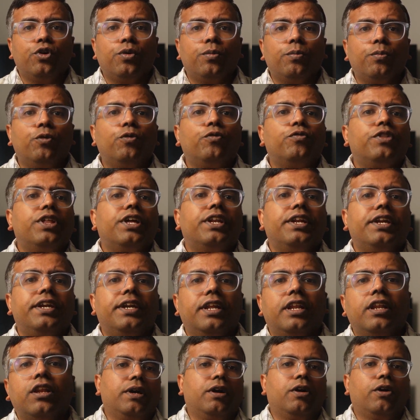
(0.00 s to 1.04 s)
move the
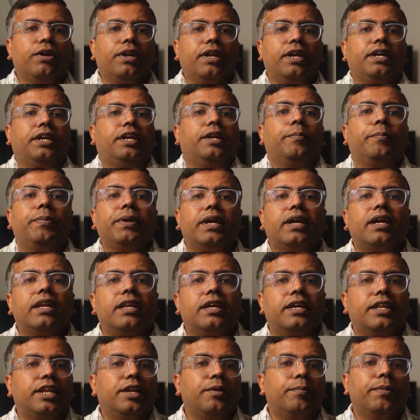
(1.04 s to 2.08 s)
needle on a typical
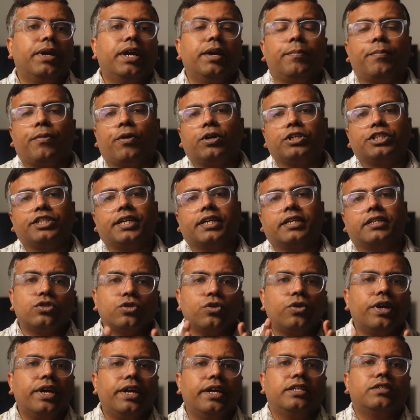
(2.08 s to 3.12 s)
green belt project.
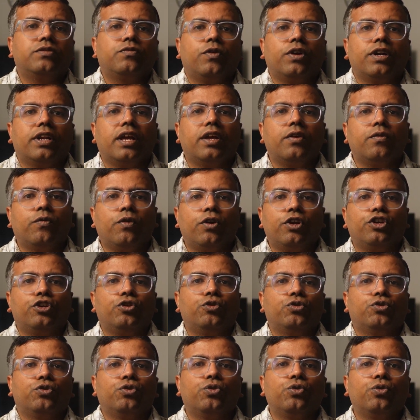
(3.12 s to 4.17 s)
So here's what I want
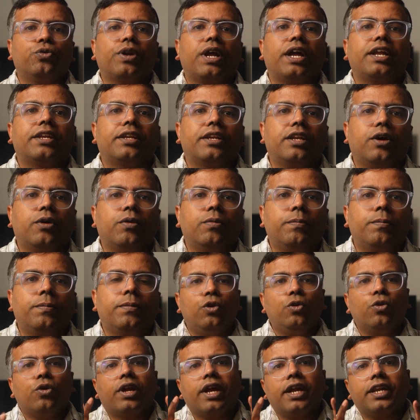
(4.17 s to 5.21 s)
you to do right now.
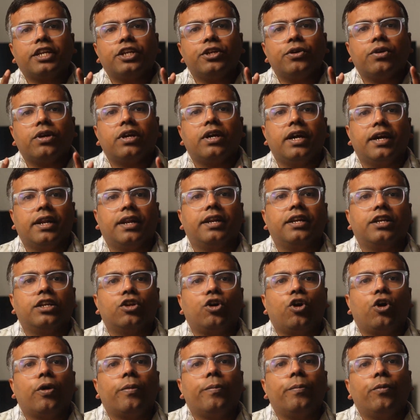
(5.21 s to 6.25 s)
Look at your current
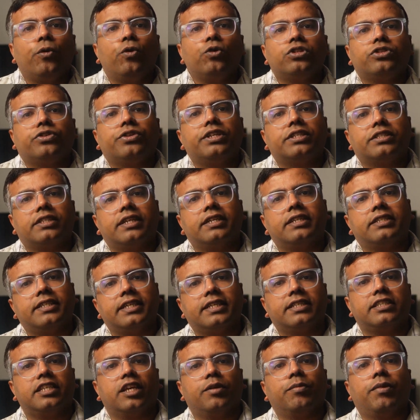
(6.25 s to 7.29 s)
or most recent
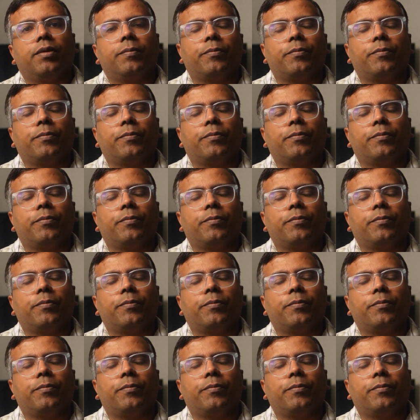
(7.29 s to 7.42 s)
Six Sigma